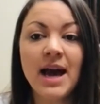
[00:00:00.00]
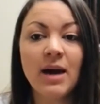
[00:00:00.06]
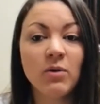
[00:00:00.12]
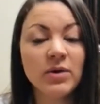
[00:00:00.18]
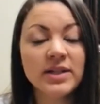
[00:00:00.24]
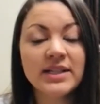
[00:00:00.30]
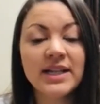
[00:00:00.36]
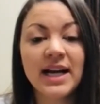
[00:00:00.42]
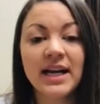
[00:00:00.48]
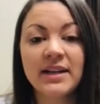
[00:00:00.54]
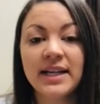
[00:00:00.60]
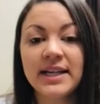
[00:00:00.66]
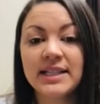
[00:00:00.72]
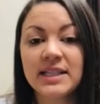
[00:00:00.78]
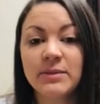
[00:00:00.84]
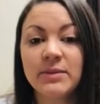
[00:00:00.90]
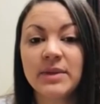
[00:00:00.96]
I wanted to
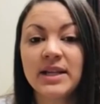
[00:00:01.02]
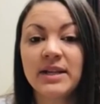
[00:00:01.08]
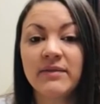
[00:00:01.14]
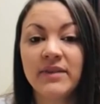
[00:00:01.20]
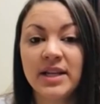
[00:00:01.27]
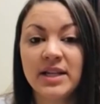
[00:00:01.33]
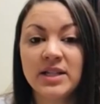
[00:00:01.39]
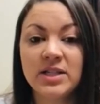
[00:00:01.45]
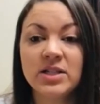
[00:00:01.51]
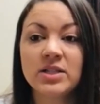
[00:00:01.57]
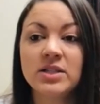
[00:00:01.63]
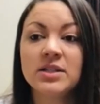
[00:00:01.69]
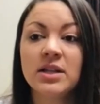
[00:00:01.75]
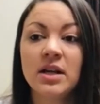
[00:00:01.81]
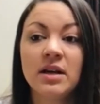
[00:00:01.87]
highlight some of the advantages